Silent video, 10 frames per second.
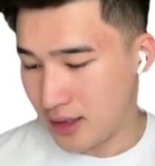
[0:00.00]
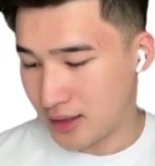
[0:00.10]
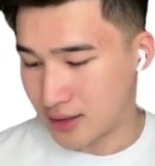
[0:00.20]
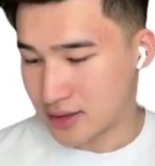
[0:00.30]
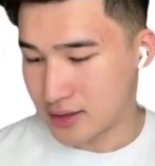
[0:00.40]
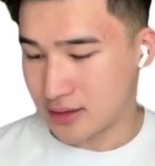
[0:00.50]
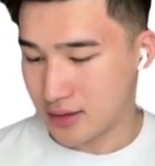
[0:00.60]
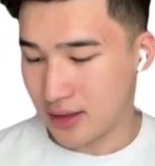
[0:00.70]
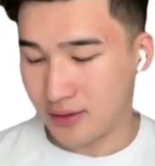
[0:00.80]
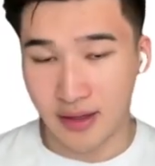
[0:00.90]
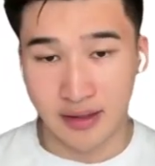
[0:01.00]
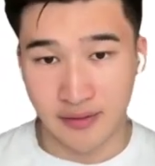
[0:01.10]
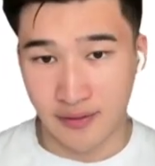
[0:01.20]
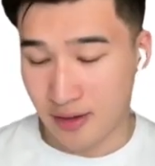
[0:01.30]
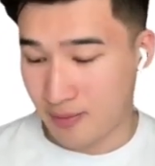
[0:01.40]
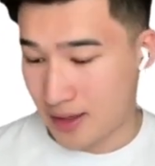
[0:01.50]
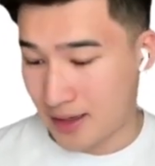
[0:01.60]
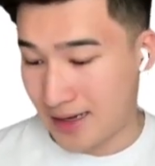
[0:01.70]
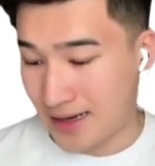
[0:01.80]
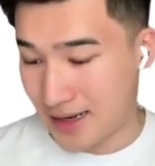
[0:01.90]
x, and then divided
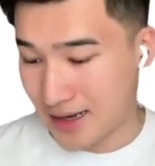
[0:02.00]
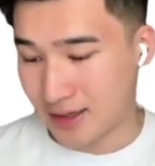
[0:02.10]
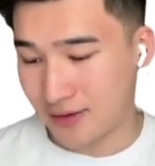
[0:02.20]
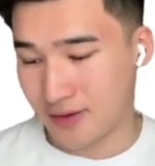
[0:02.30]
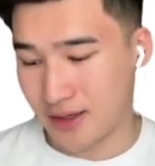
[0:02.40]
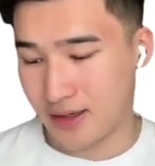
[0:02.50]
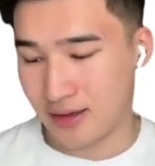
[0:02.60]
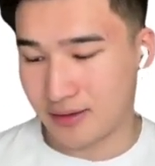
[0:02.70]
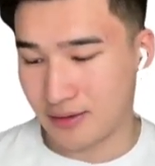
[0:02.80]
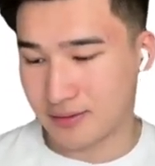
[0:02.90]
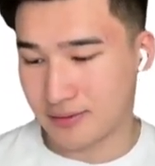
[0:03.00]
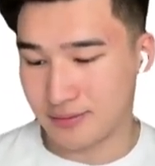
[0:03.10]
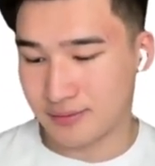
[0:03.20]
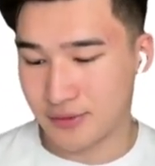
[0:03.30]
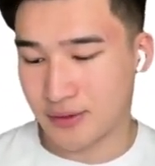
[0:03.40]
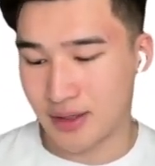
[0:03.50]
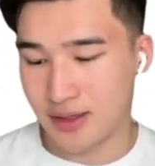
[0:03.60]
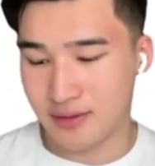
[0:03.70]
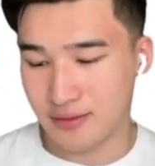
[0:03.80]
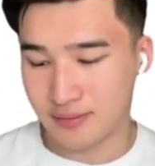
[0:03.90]
by negative k,
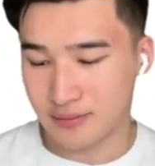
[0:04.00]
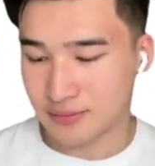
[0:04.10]
okay?